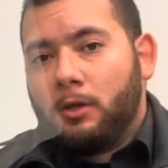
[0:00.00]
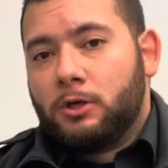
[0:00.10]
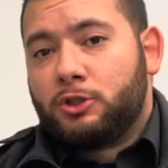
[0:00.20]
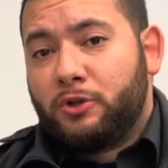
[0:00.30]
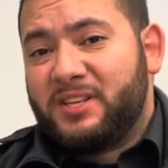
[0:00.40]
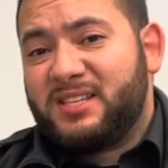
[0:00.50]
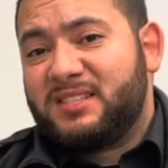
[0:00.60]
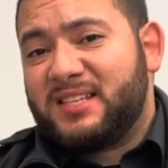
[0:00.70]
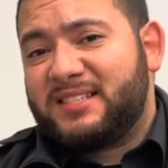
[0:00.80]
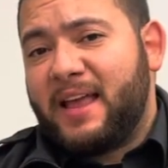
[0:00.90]
So this is
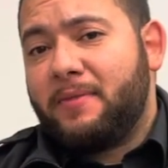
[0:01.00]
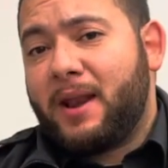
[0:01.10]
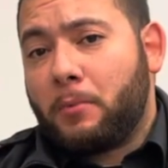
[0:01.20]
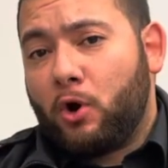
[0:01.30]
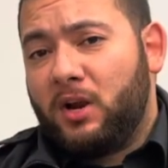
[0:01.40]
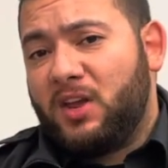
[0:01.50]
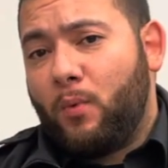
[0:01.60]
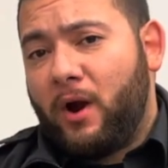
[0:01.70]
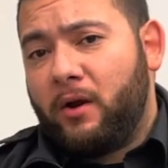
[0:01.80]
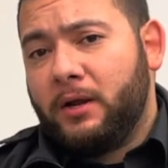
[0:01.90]
the scent that I'm currently
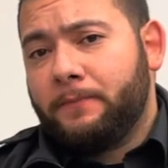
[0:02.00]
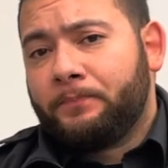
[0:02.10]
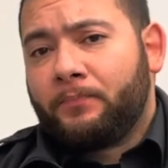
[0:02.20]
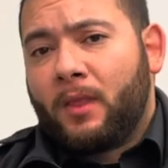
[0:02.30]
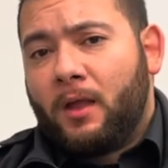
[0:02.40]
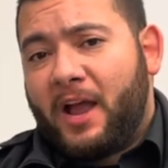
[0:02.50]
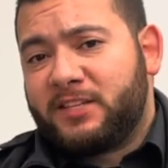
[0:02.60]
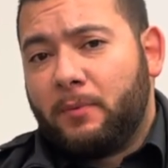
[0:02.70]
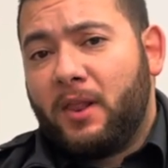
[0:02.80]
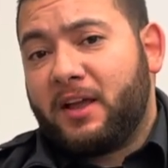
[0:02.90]
wearing. I
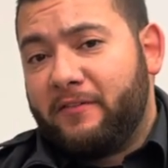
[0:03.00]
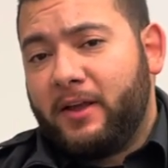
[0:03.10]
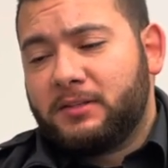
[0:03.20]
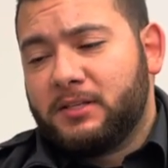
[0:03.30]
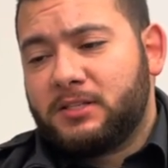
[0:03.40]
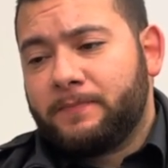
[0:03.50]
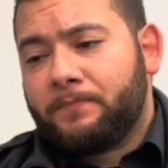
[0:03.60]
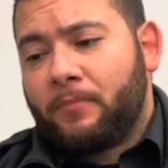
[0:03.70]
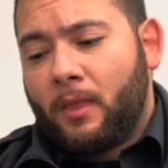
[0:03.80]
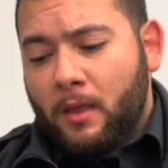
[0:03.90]
smell like Aventus.
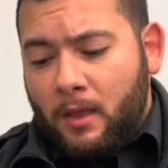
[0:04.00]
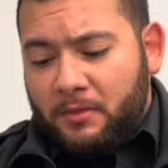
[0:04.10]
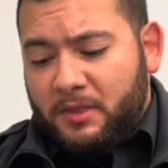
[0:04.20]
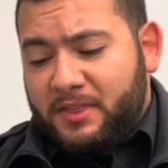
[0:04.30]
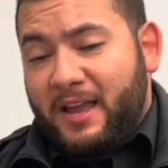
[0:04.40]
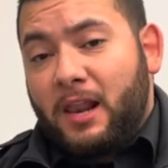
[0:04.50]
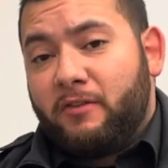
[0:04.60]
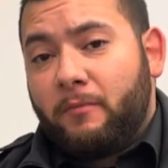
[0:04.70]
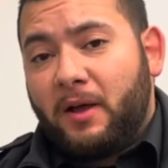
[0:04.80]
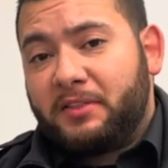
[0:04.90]
The thing I
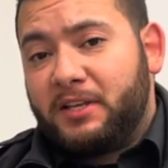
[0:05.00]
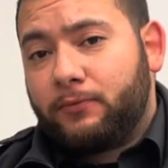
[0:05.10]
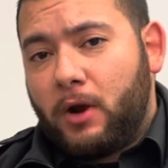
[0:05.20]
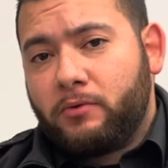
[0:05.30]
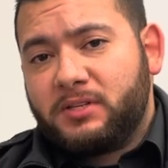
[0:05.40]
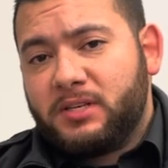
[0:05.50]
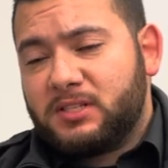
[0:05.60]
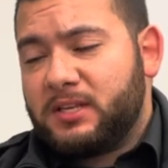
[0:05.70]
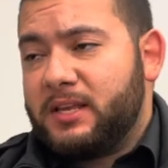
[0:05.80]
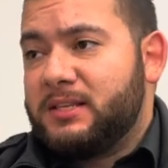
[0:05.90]
love about these
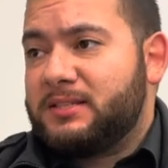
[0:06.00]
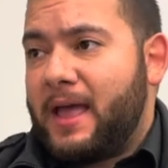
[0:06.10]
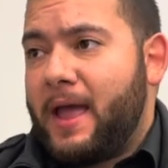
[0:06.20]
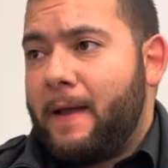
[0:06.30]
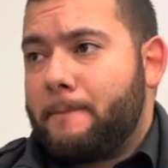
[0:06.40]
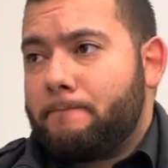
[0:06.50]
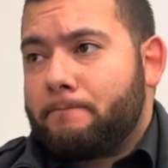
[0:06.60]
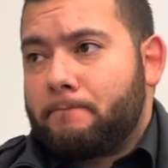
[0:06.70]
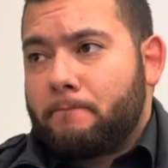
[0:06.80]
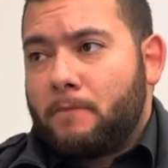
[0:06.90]
fragrances is that
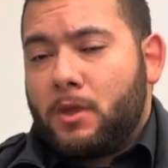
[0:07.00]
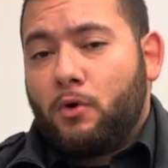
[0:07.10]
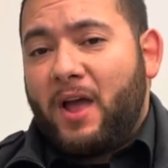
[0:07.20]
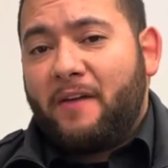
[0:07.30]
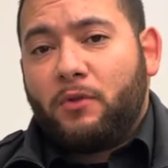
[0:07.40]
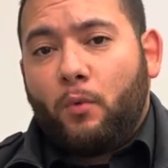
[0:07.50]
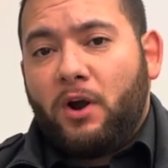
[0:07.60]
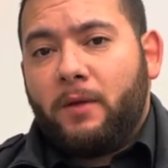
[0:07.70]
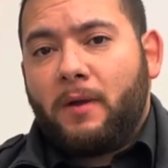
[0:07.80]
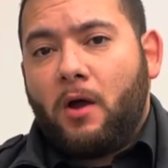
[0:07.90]
you don't have to worry
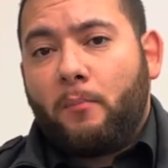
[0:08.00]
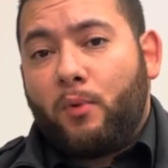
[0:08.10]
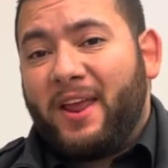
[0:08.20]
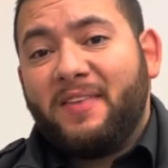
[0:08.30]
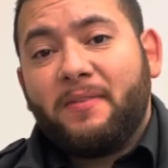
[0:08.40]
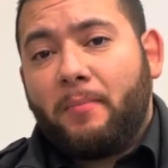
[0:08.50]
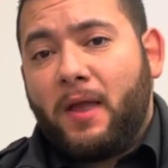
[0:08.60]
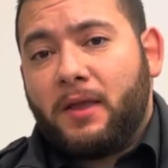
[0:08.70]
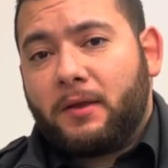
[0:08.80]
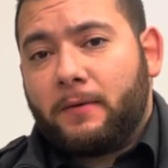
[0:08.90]
about breaking the
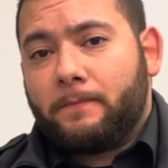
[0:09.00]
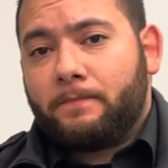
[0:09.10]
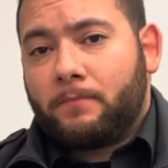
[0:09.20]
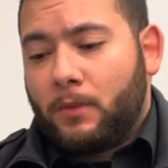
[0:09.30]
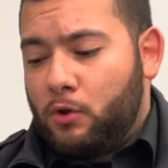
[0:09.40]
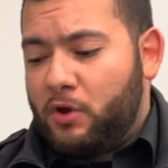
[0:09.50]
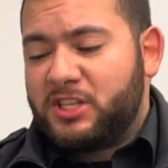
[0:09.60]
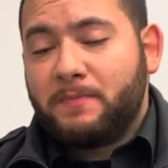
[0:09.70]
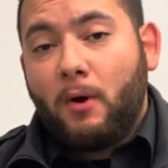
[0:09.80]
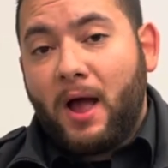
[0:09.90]
bank. You can
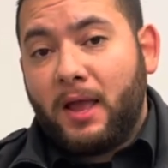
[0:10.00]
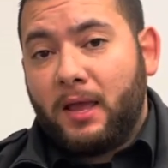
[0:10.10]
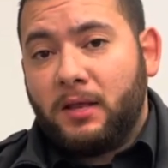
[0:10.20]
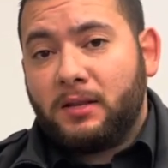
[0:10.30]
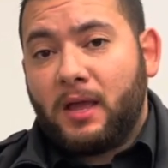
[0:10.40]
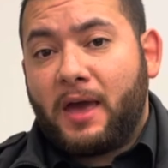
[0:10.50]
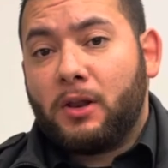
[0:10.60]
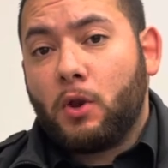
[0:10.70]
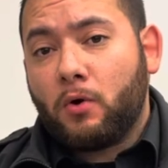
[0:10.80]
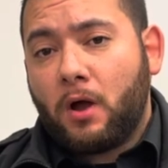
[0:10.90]
smell high end at a
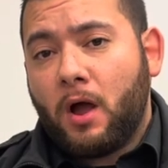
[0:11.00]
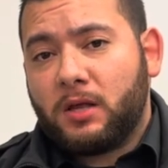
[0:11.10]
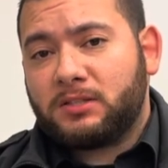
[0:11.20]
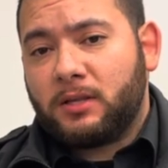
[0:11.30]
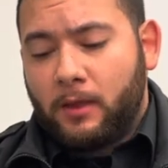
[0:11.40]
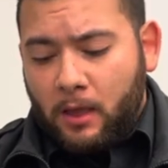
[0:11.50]
low cost.